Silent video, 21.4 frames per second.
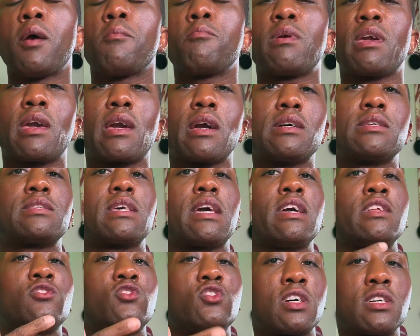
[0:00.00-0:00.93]
because
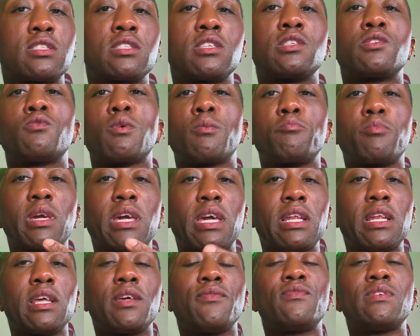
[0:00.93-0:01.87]
it just is
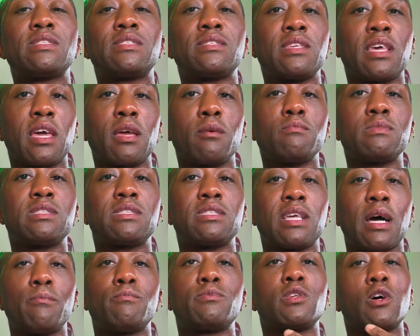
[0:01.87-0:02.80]
repeating the same
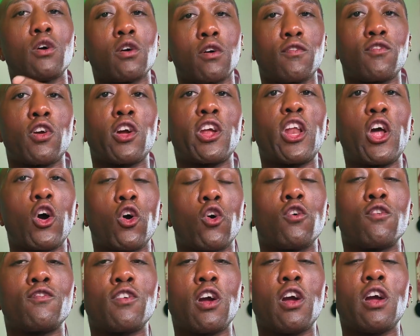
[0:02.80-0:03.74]
steps over and
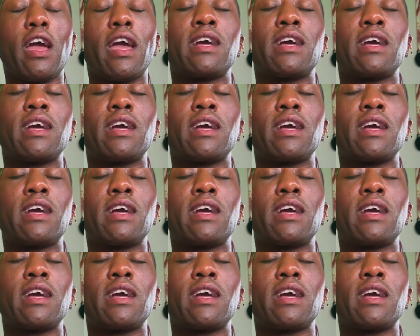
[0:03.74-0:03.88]
over,